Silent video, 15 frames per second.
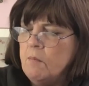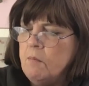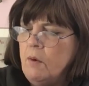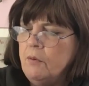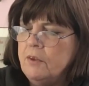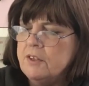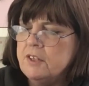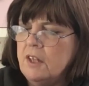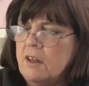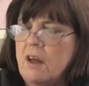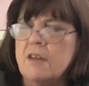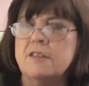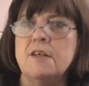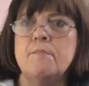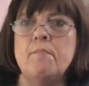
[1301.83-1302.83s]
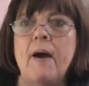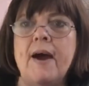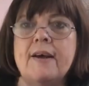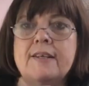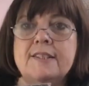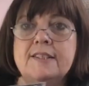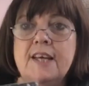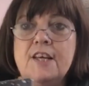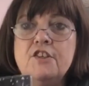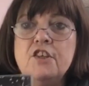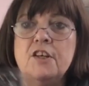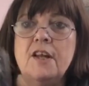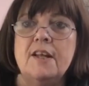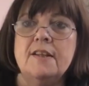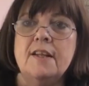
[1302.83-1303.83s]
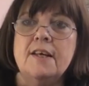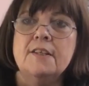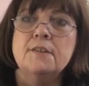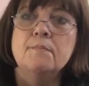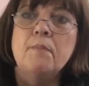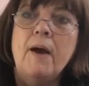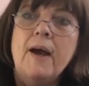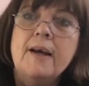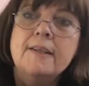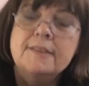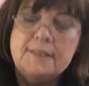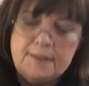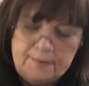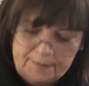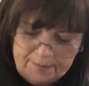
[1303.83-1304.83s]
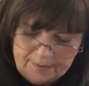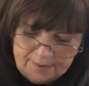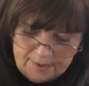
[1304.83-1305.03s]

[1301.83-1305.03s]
but there's a lot of back stitching in this pattern.